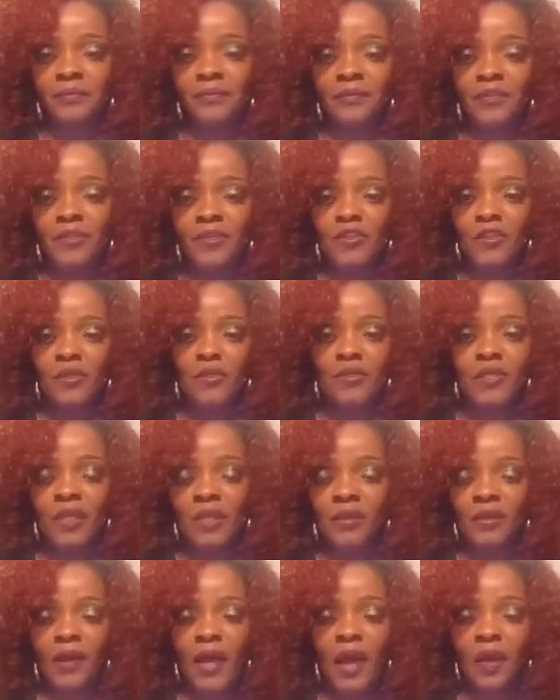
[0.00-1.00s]

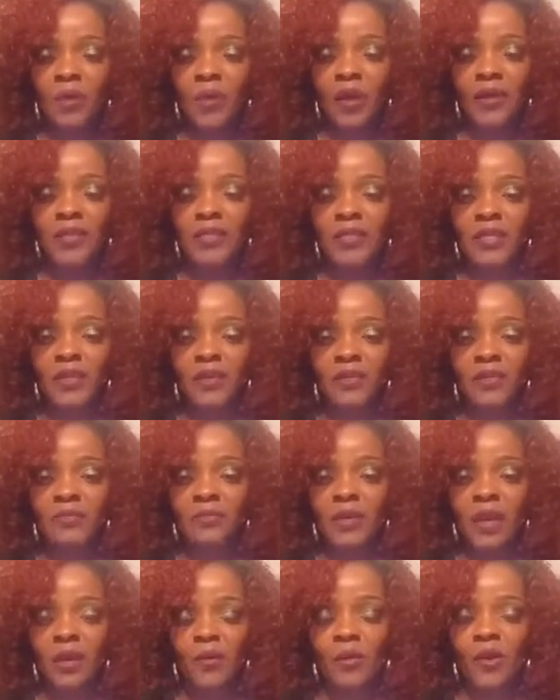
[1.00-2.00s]
Susie, how are you, dear?
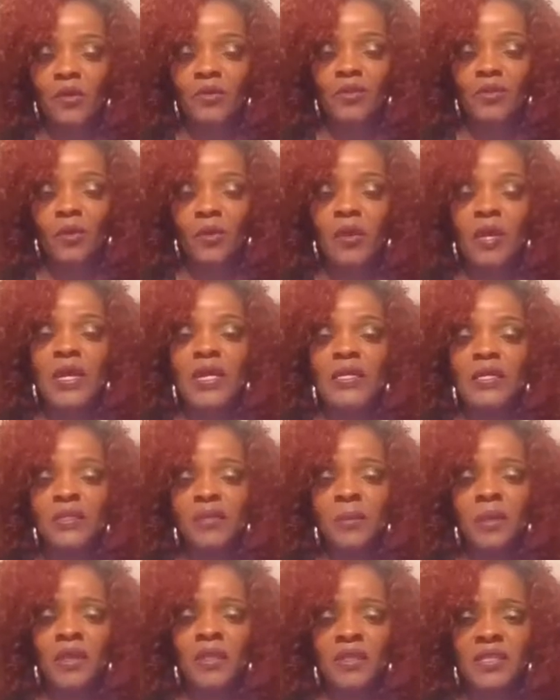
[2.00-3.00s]
How are you? So
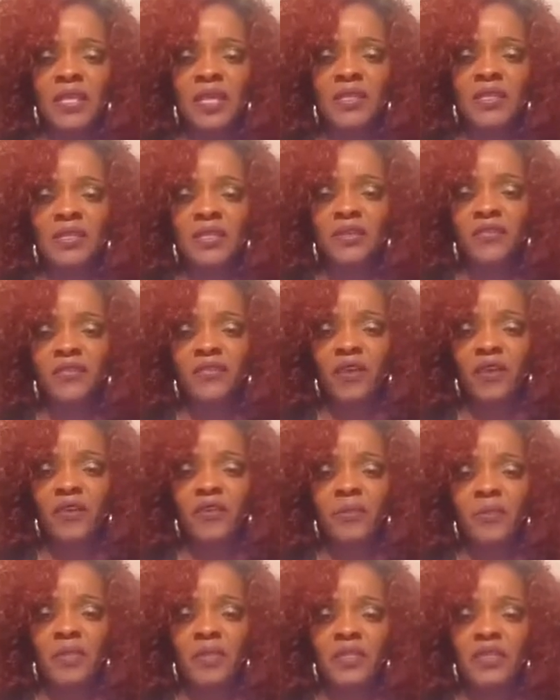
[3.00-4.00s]
Tamika says, is it fair to
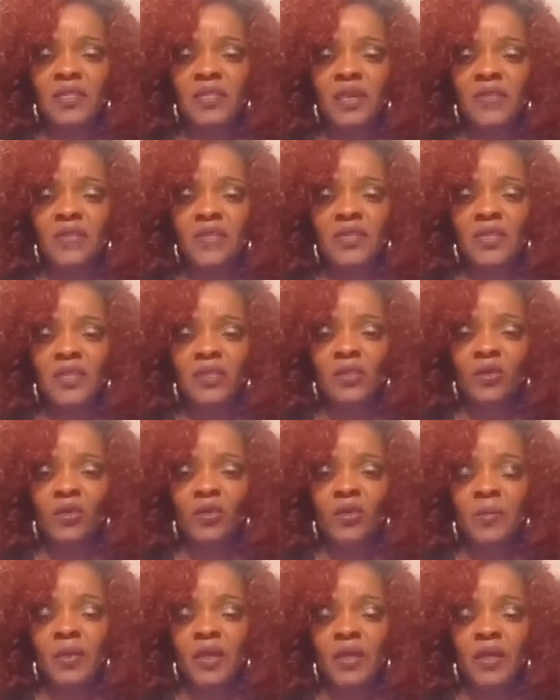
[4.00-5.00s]
put a
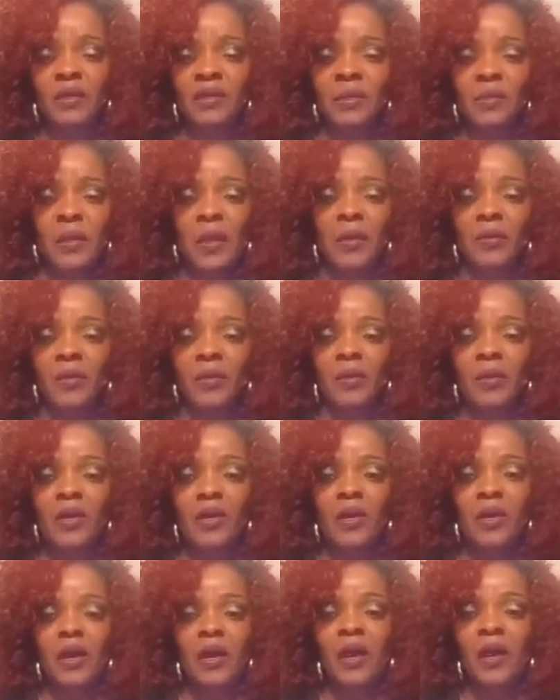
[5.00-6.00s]
17-year-old pic in the paper?
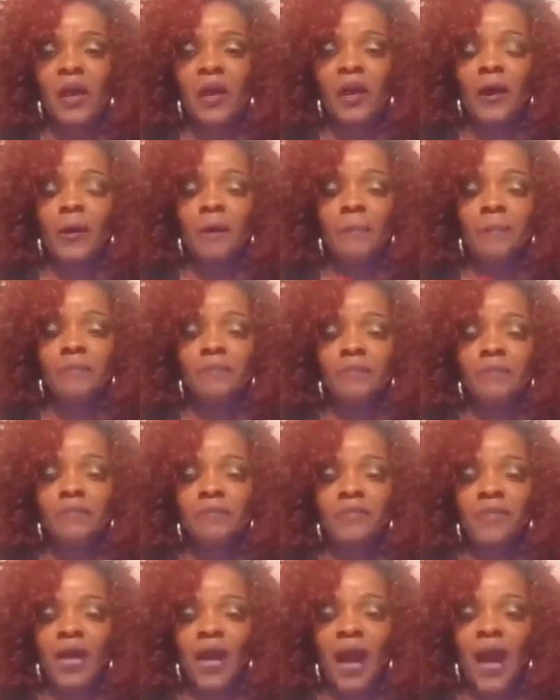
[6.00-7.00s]

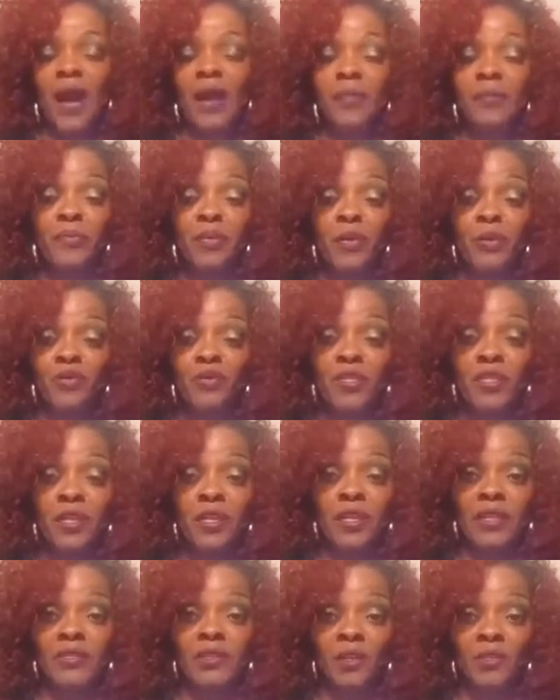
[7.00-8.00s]
I
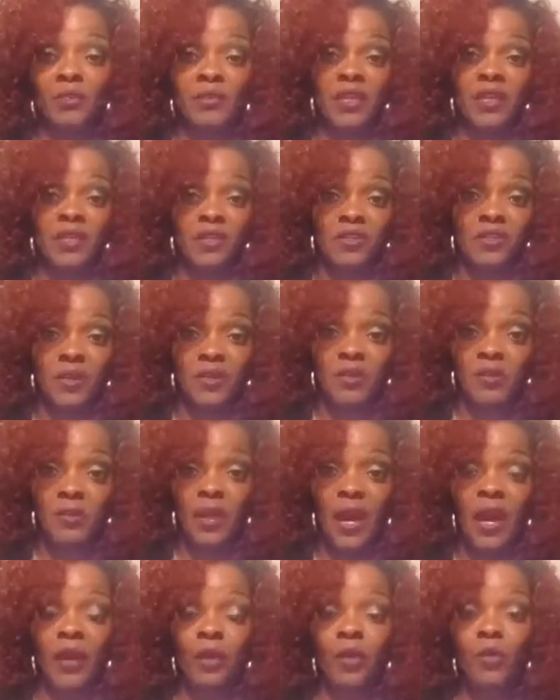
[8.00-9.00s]
personally don't think so.
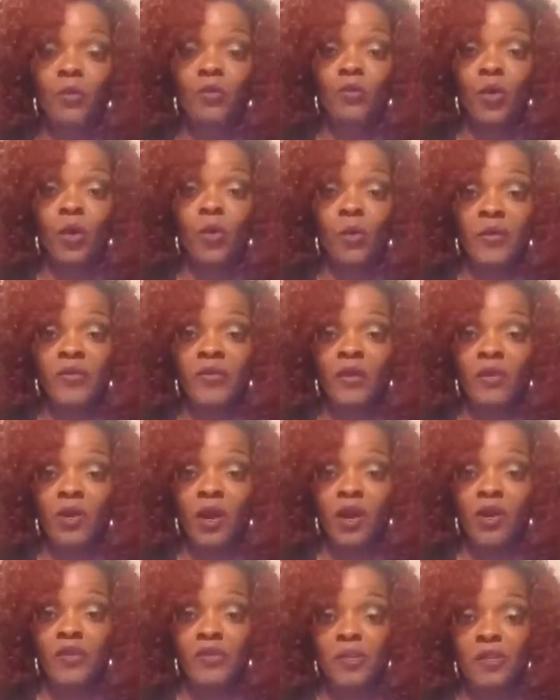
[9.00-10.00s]
I don't know what the
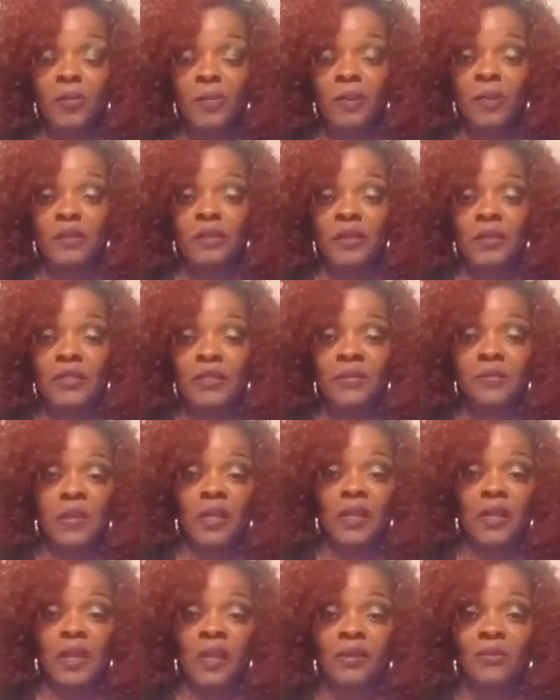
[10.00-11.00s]
laws are about that,
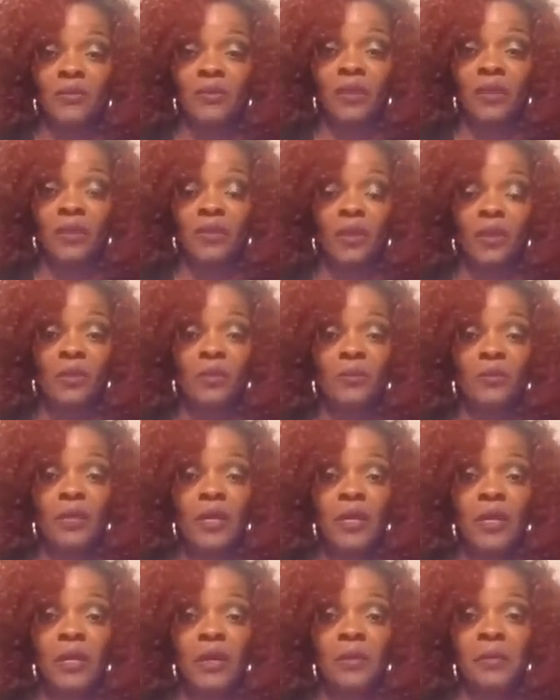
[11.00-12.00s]
Tamika. I really don't.
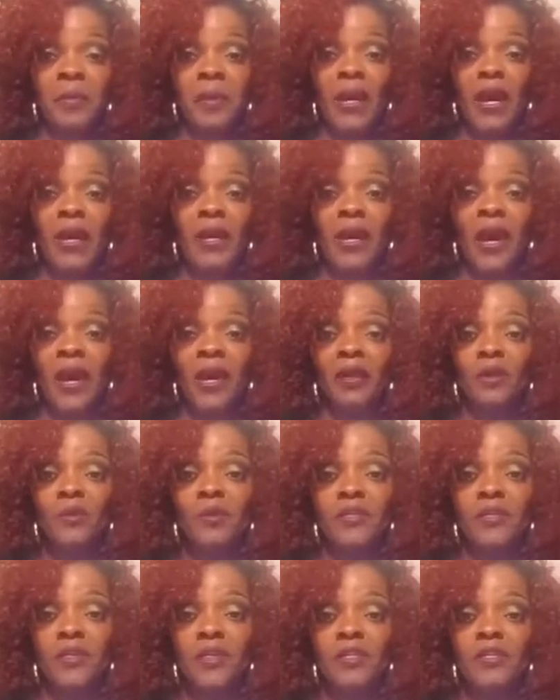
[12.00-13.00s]
But I don't
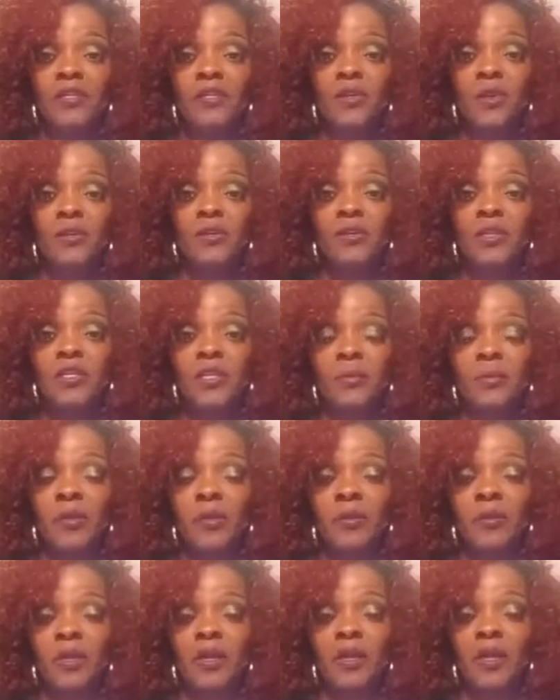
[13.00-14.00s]
think so, simply
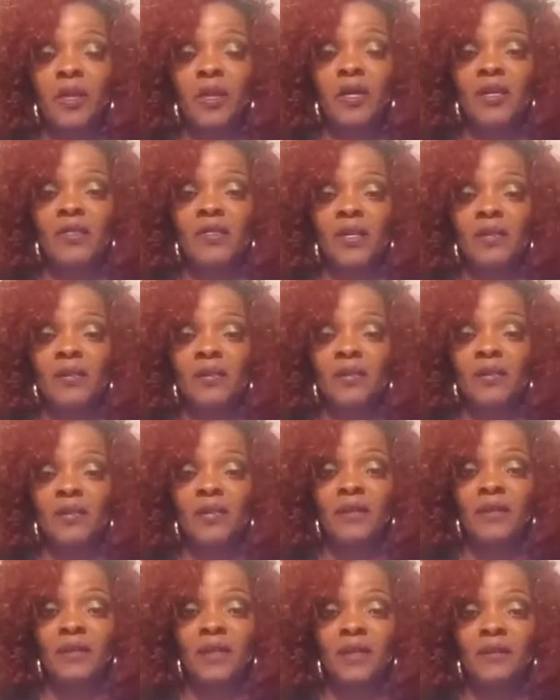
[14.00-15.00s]
because I think
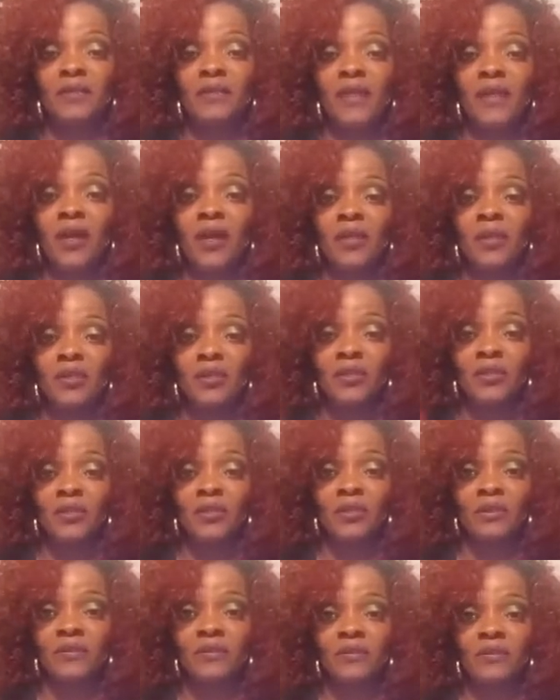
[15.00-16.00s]
that's like a violation
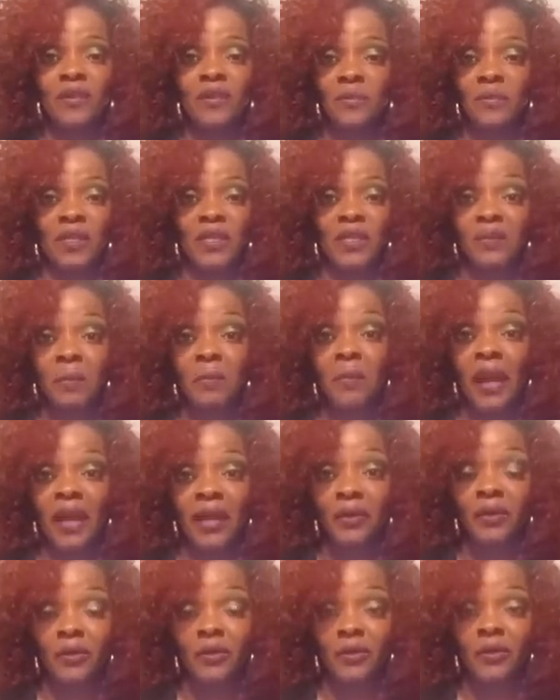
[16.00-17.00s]
of, he's a
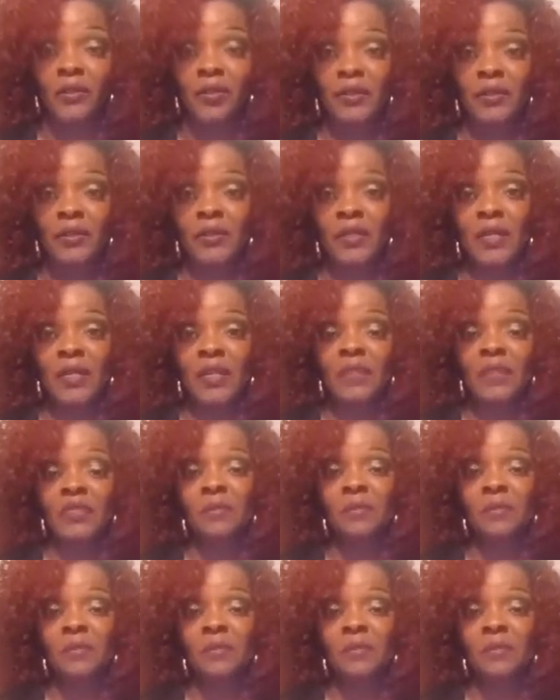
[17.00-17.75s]
minor. He is a